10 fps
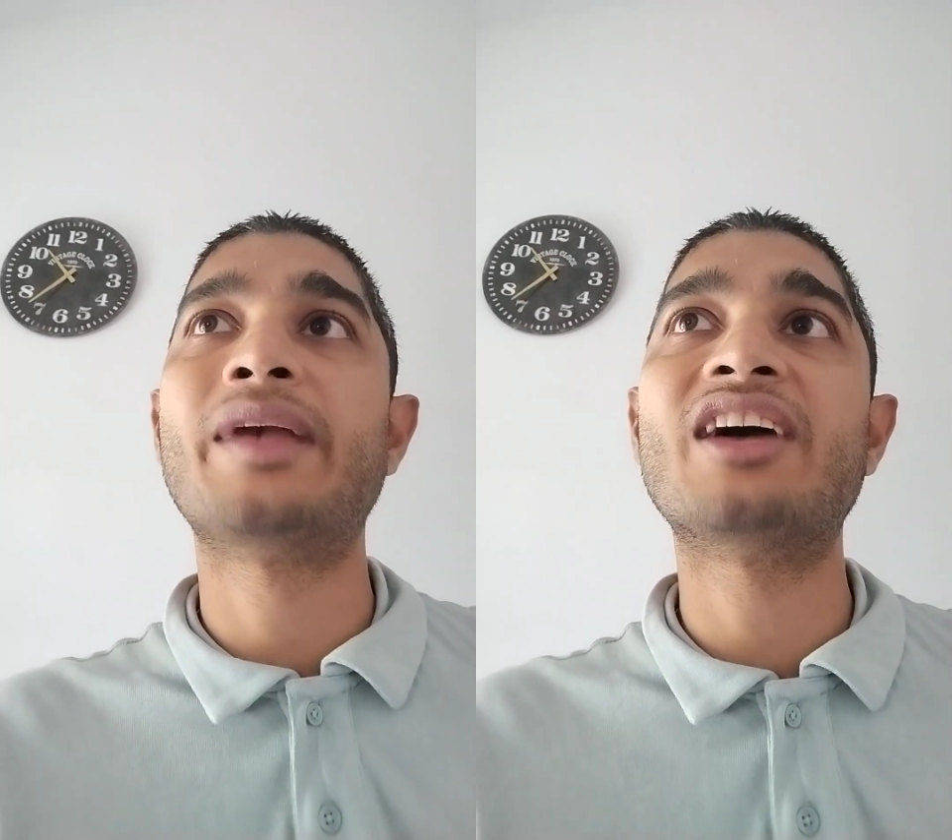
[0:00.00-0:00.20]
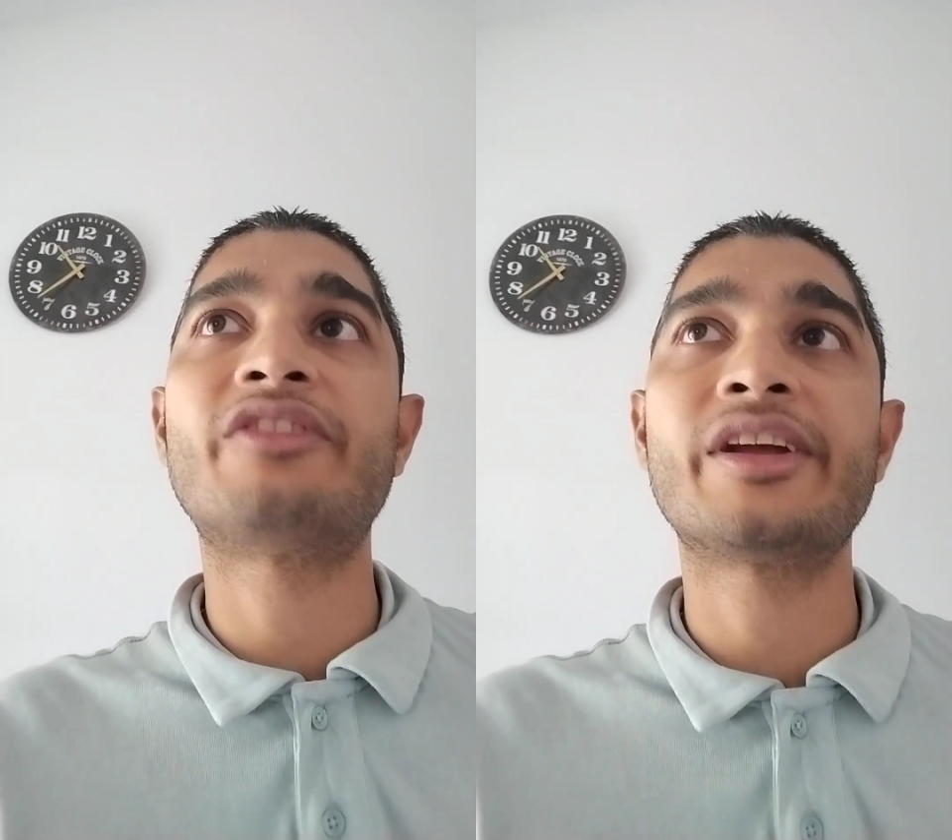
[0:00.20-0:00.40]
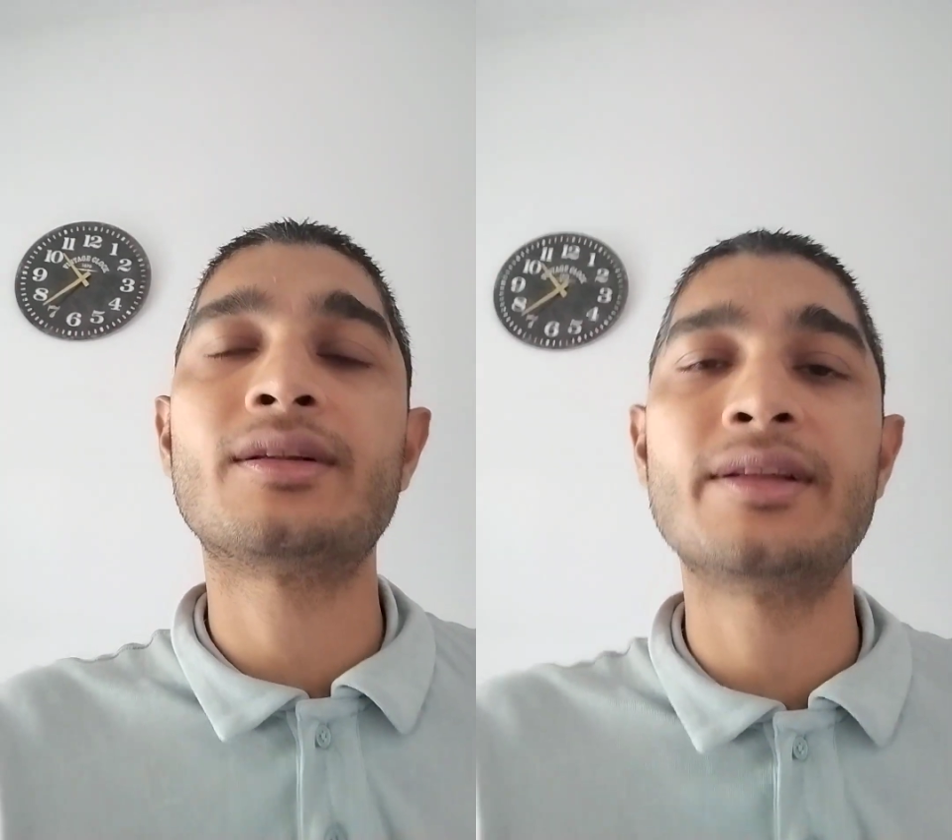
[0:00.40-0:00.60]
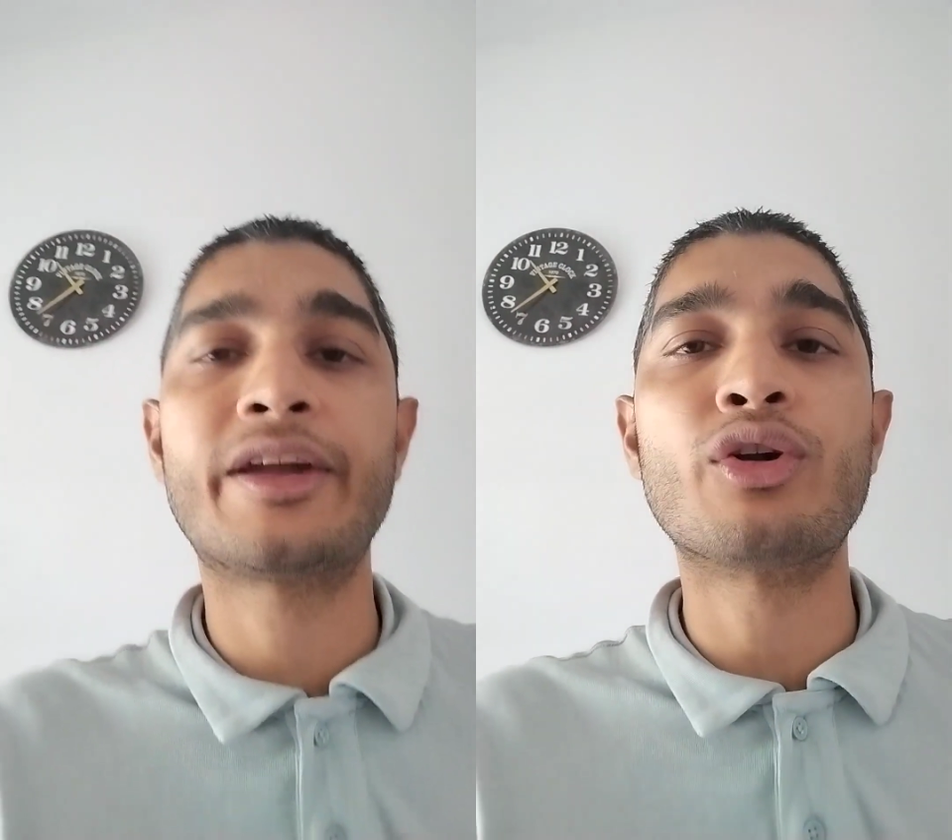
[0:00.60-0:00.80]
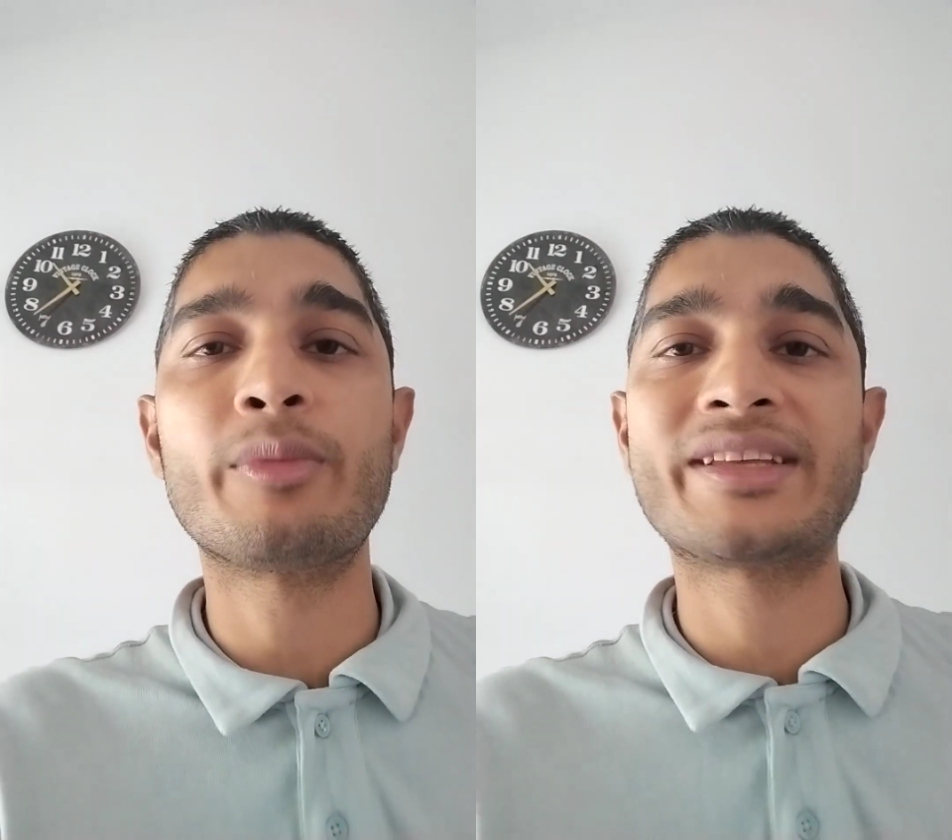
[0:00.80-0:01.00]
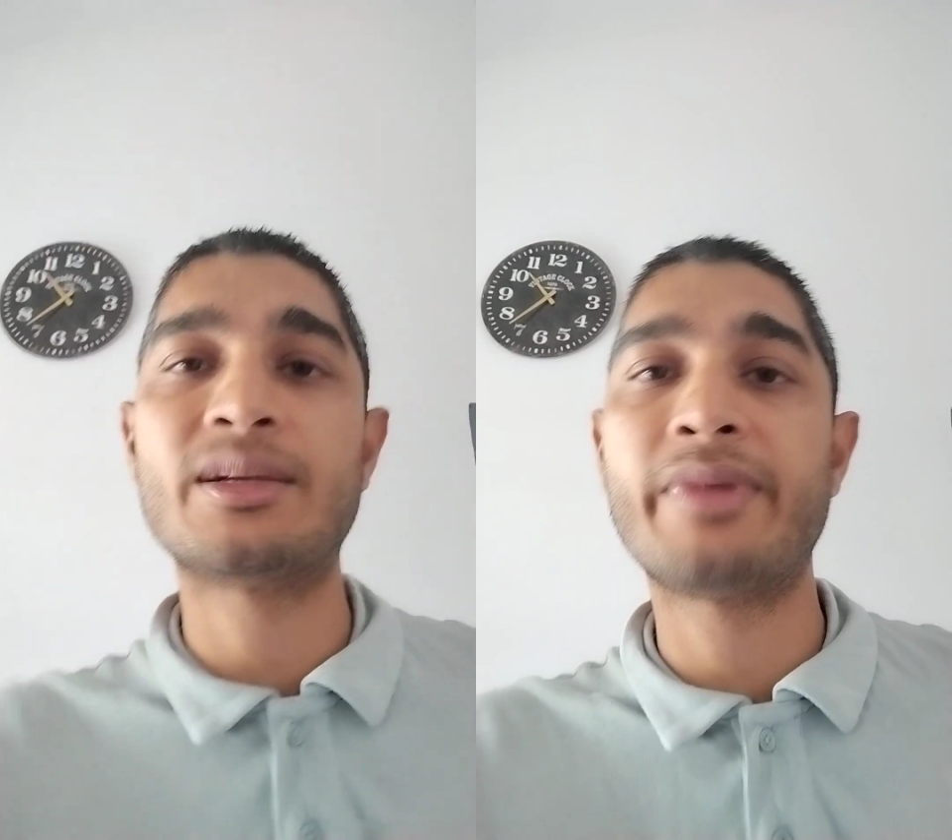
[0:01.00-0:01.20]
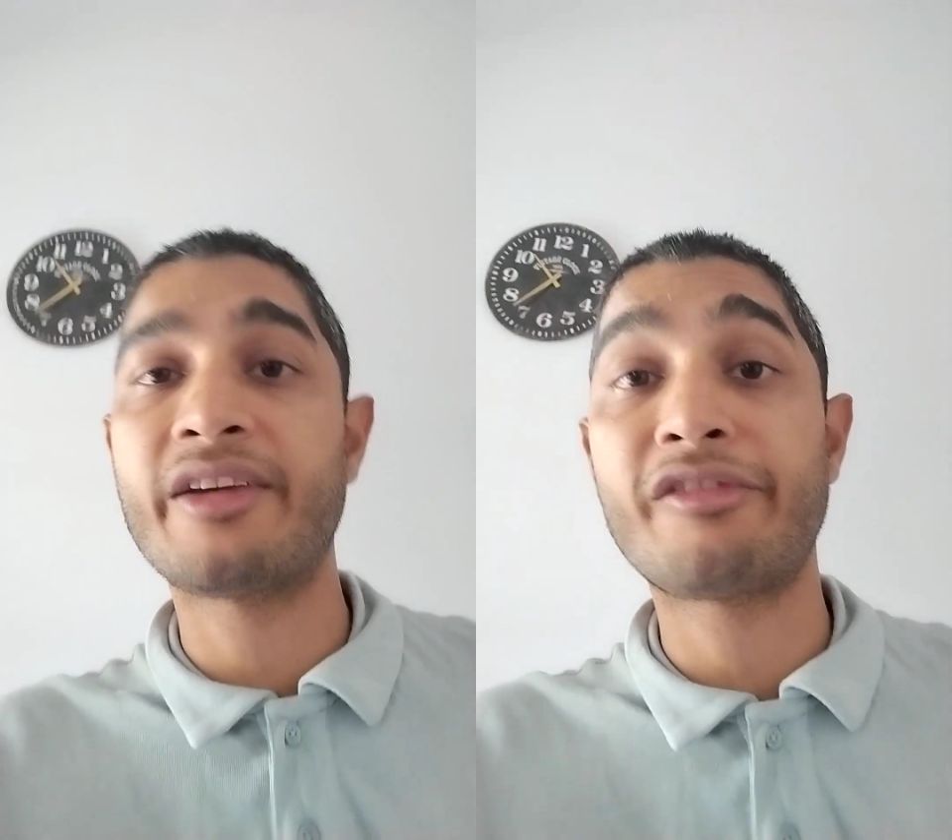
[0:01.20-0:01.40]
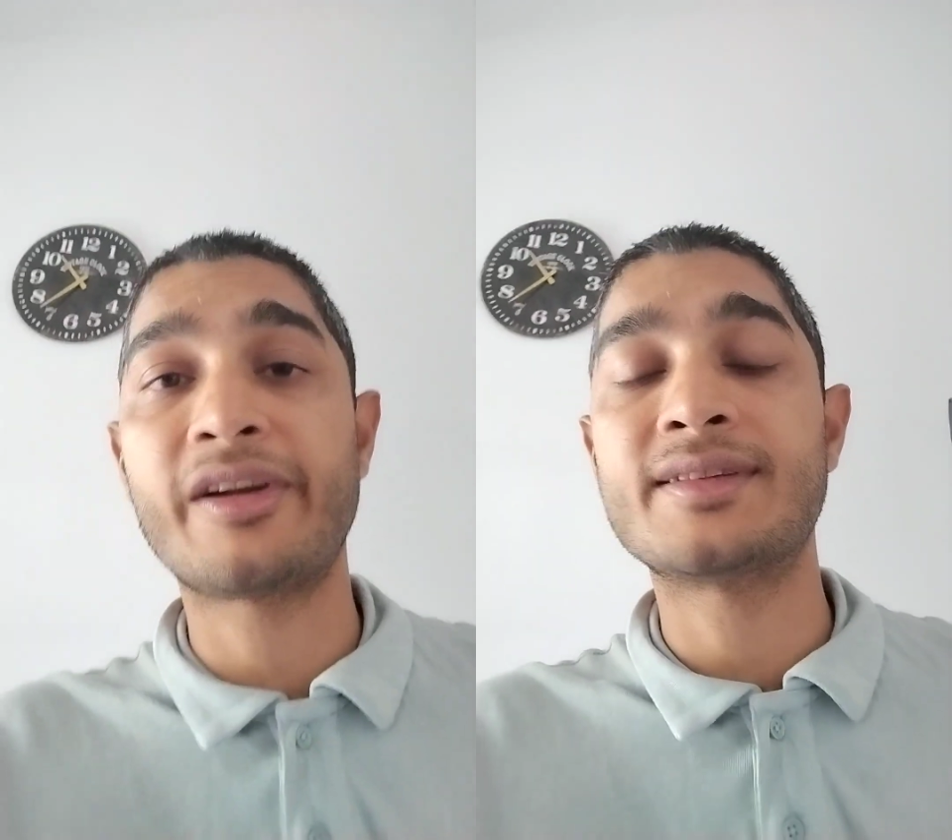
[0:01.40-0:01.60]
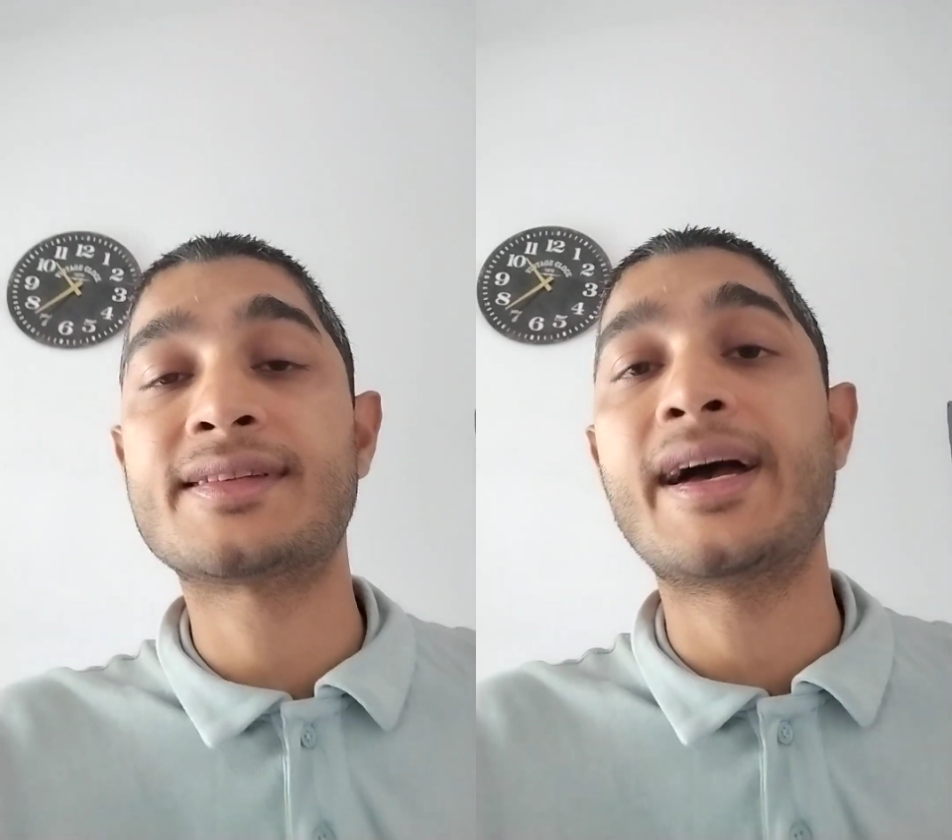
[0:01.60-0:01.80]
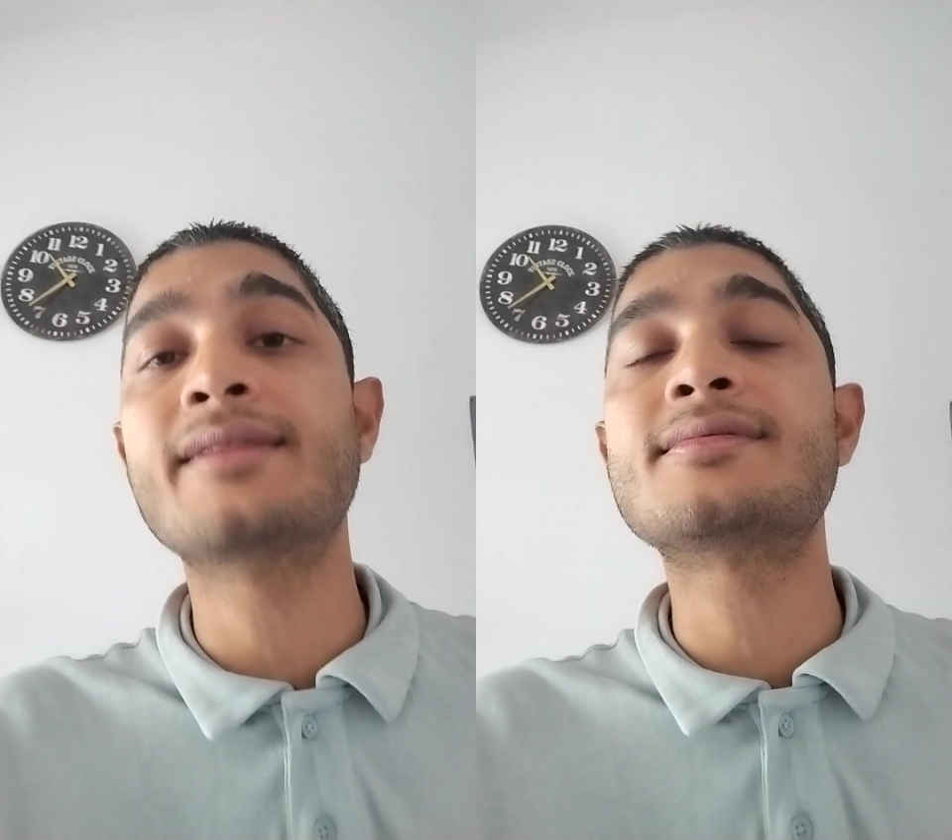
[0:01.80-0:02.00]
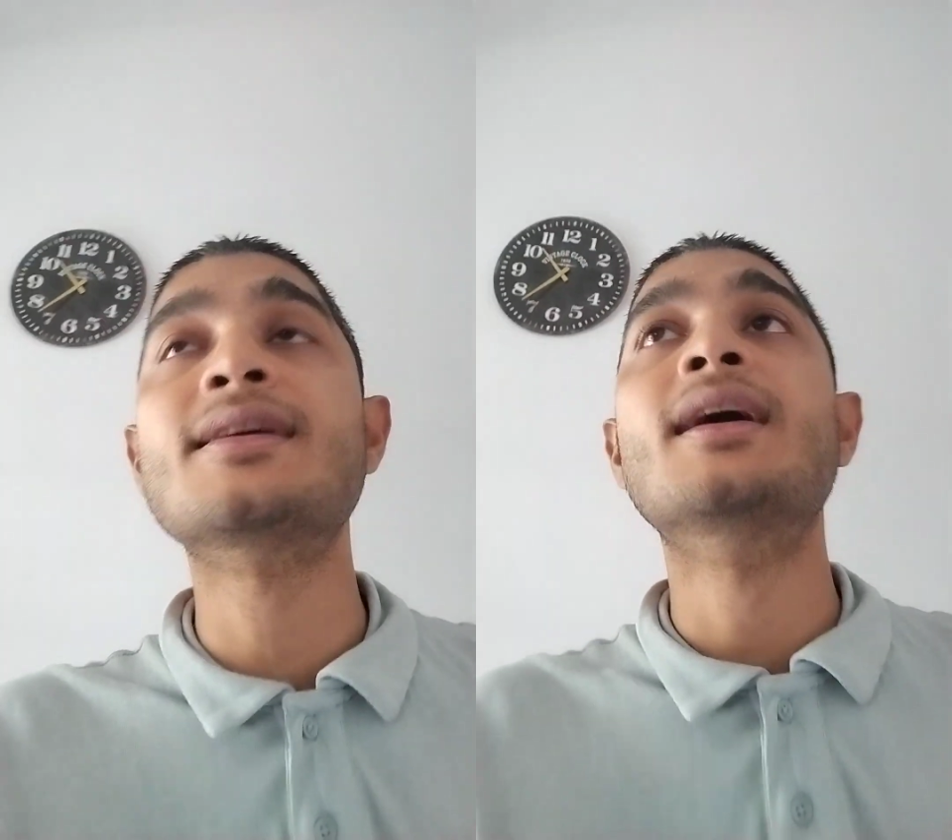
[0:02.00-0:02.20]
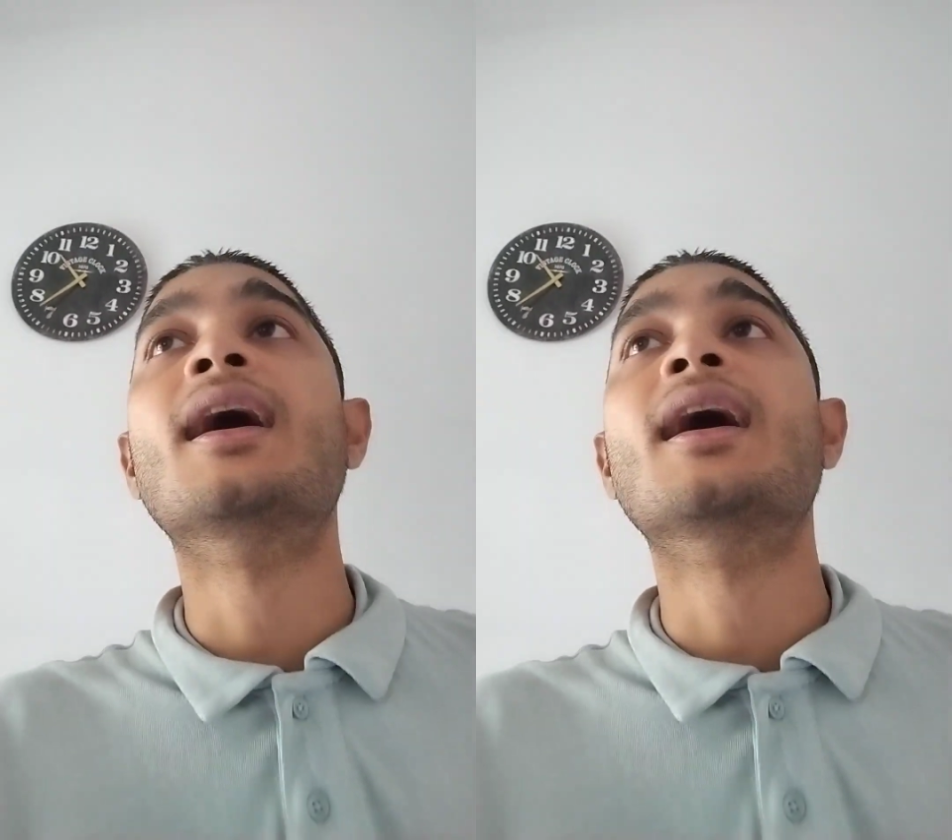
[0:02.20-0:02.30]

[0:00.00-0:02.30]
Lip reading: behavioral economics and behavioral science,